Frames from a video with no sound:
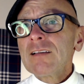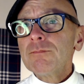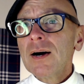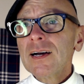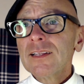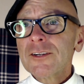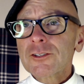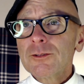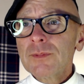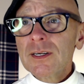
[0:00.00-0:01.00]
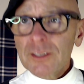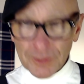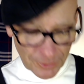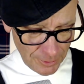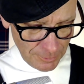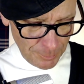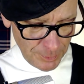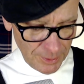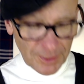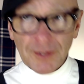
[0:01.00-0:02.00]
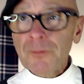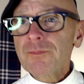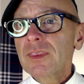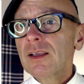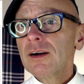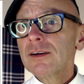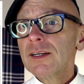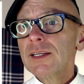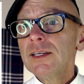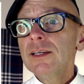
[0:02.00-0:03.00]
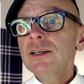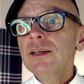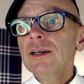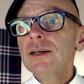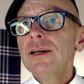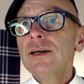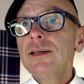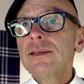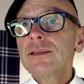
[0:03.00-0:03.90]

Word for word: Biological molecule would be RNA, and